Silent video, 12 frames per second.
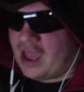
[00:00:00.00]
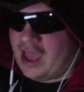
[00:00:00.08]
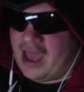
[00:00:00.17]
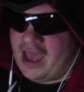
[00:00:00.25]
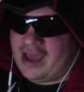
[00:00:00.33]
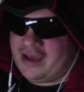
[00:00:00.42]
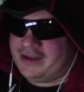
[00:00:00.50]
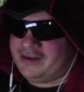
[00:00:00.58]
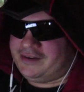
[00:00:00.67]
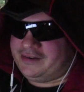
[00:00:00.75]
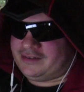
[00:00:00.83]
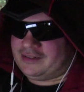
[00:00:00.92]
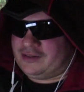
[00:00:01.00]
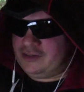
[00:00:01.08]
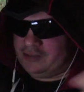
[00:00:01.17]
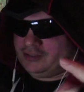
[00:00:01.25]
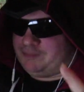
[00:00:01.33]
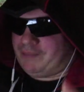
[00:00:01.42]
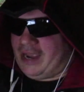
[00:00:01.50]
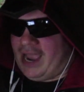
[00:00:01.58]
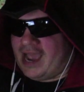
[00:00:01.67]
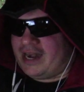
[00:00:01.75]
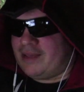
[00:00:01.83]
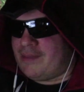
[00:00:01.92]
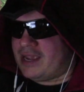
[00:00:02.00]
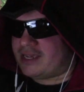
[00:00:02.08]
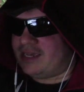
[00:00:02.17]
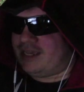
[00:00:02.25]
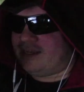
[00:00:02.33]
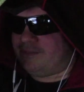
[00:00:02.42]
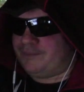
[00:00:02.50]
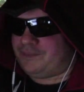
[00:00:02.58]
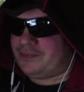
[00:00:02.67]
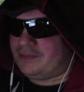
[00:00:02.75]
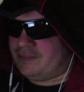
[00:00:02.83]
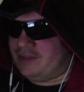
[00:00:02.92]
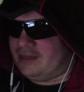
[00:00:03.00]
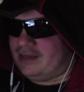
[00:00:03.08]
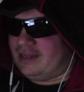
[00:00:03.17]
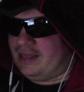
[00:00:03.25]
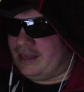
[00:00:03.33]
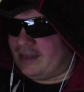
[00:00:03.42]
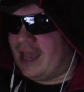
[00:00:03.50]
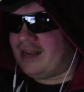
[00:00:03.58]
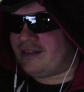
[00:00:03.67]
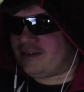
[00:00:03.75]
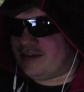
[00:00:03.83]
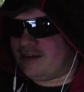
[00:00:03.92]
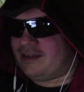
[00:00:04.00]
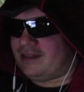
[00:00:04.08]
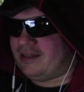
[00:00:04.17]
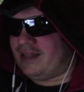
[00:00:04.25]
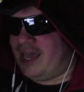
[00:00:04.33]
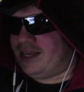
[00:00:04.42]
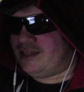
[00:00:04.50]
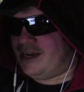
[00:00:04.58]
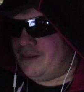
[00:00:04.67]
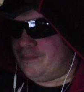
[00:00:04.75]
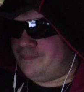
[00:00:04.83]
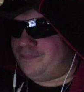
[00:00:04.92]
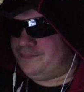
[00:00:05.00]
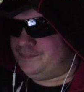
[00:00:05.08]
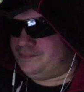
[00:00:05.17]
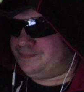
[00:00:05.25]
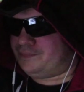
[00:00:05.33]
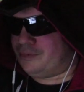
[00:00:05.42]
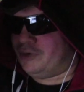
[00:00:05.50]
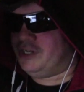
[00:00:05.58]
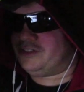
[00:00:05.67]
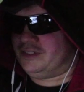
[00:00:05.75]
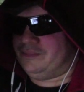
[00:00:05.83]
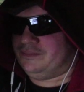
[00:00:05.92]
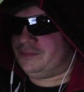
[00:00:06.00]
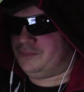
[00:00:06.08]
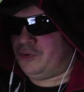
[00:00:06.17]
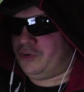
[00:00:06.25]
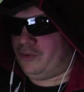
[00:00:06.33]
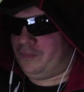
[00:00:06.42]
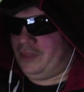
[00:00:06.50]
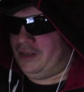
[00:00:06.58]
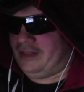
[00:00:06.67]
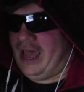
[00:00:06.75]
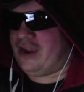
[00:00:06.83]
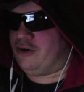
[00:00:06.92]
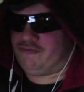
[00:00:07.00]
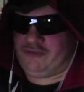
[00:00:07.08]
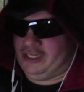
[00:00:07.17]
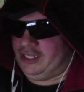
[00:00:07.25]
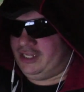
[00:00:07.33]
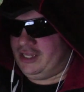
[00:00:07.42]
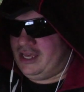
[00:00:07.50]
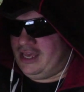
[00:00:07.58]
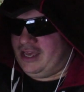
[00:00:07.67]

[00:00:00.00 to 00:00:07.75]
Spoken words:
and Candy making light up prisms more than daggers, really.